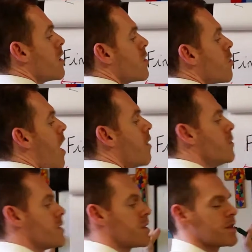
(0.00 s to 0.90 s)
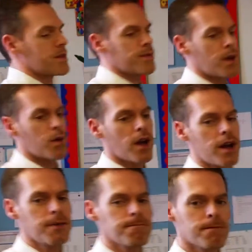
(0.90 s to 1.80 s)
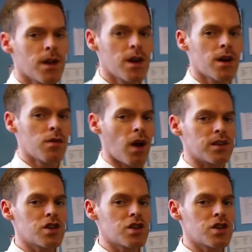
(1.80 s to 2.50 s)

grams. Okay? Right,